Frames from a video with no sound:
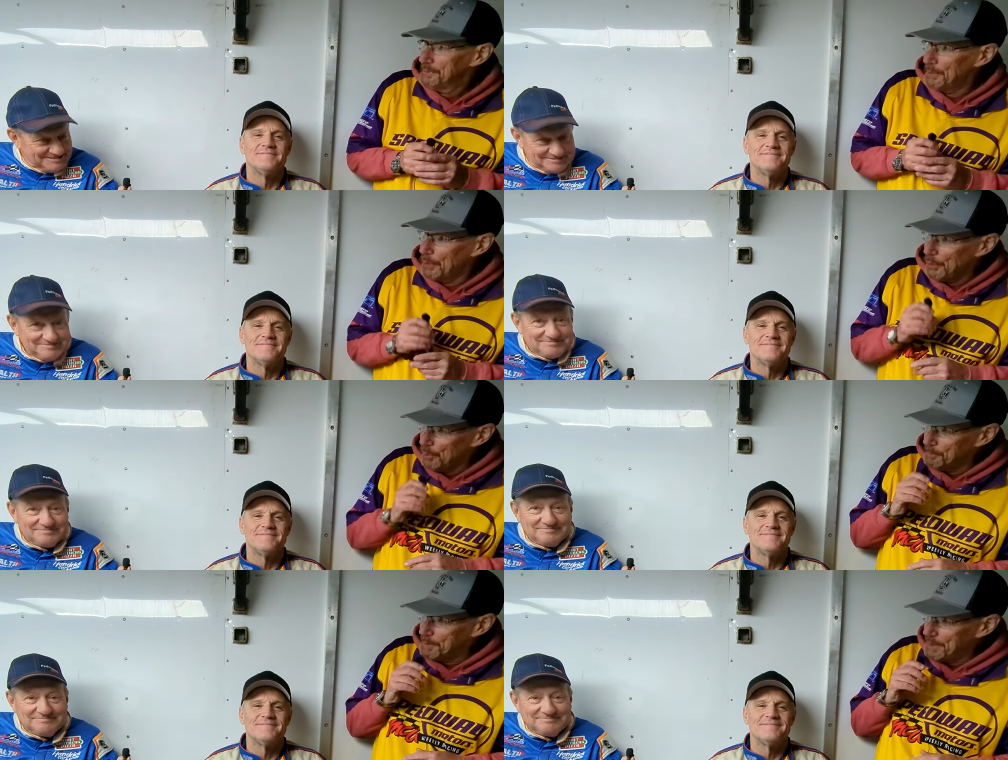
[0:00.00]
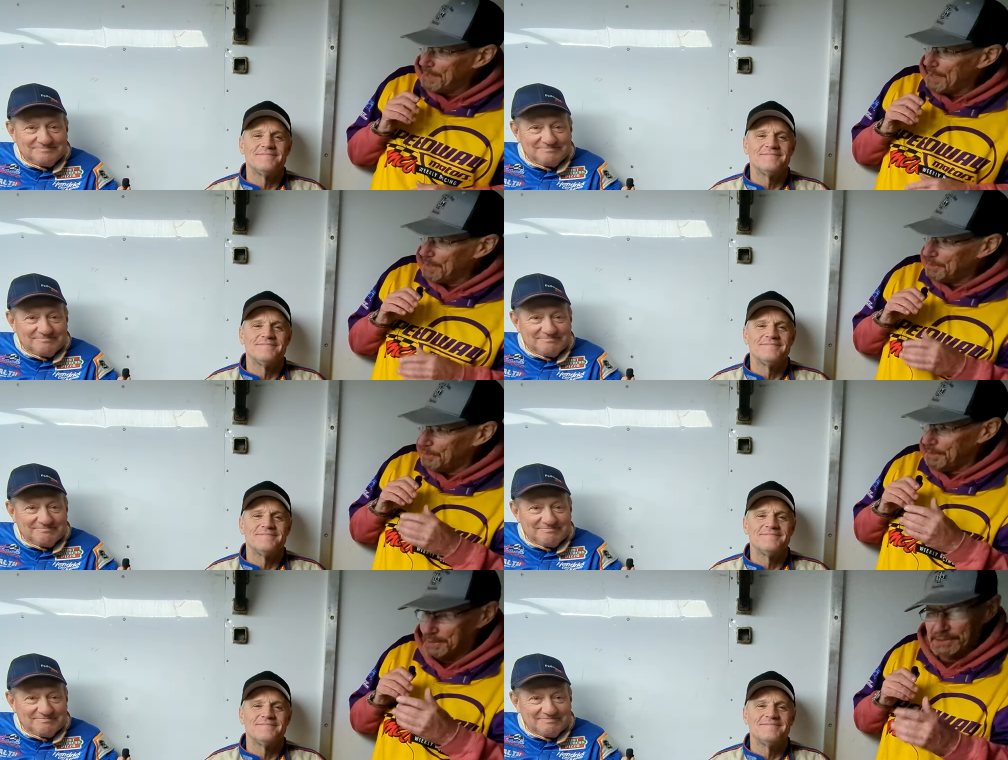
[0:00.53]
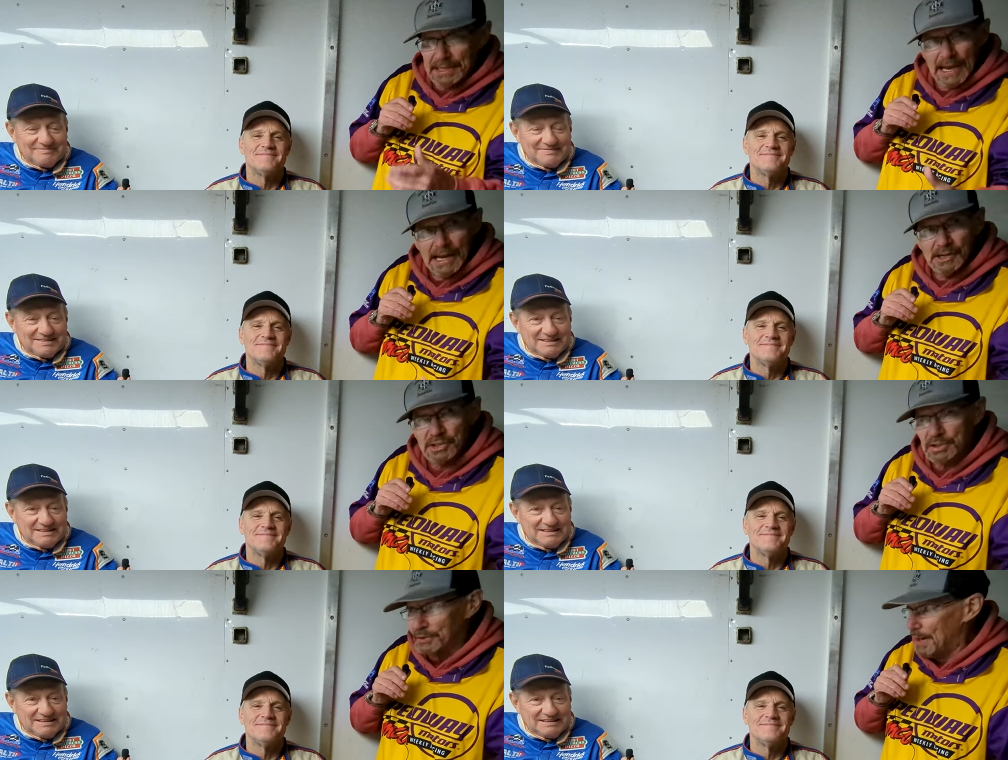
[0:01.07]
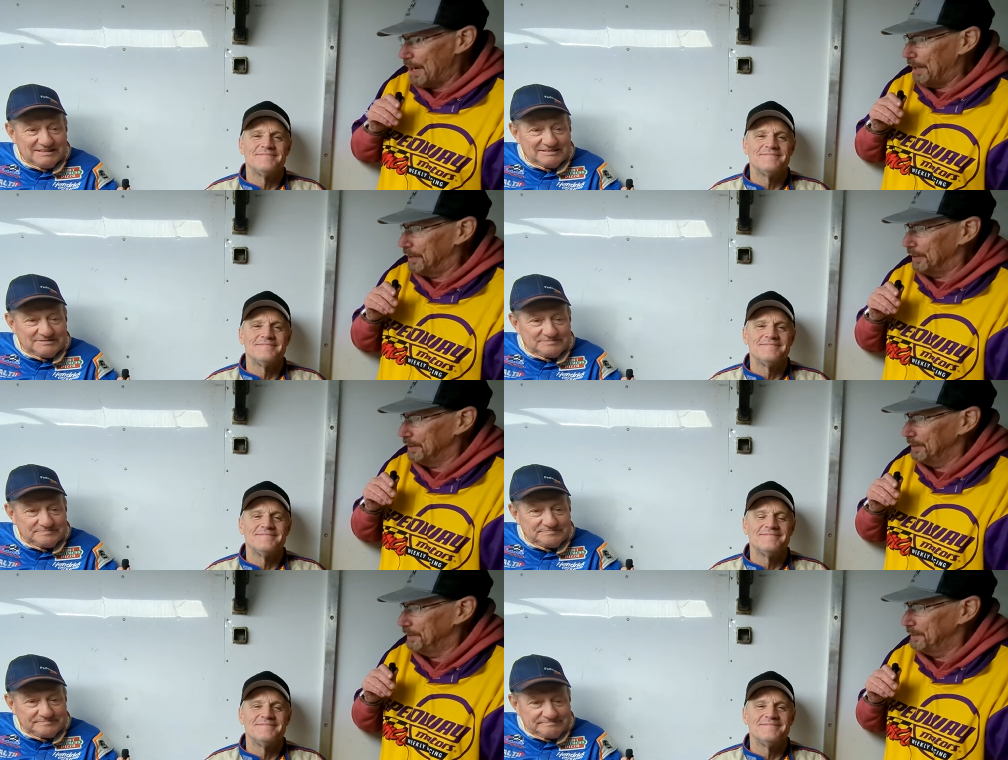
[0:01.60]
Speaker 1: The Hermanator and Ken
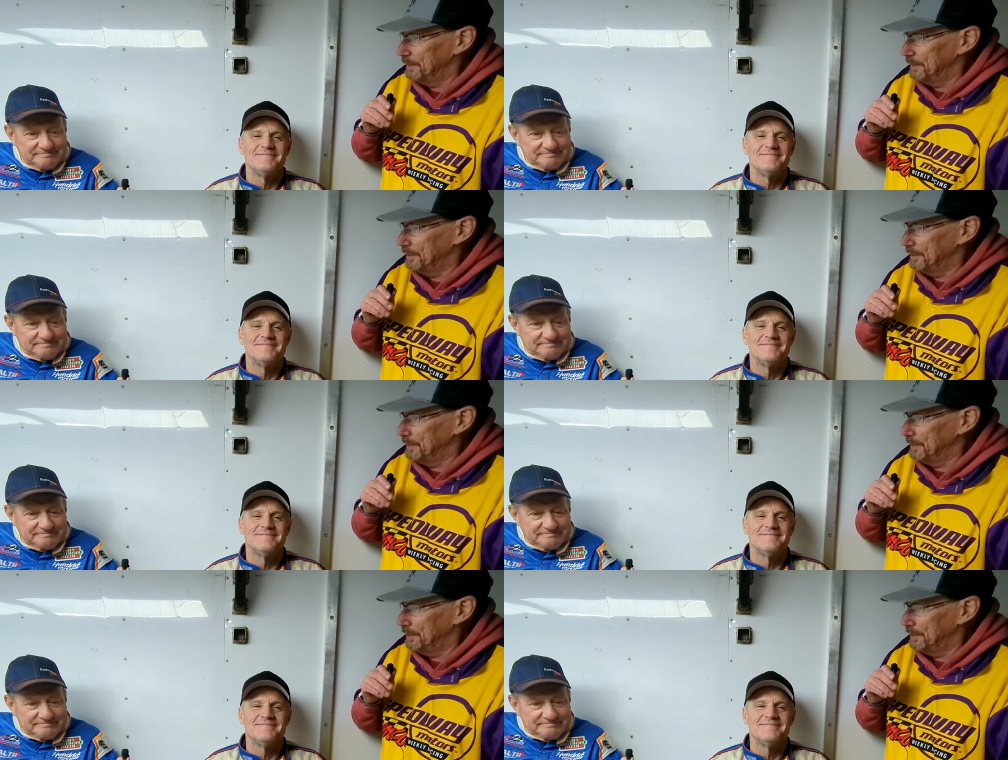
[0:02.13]
Schrader.